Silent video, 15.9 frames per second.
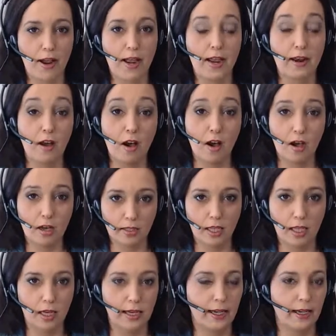an
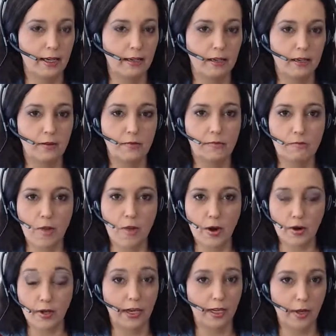online
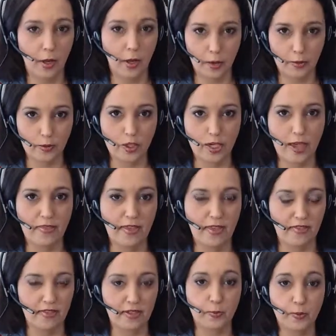marketing coach. And
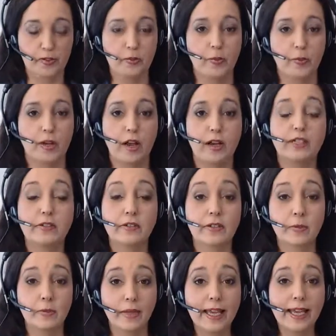then this person went on to
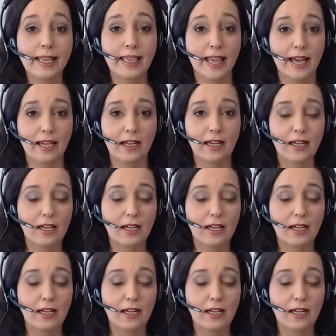explain that,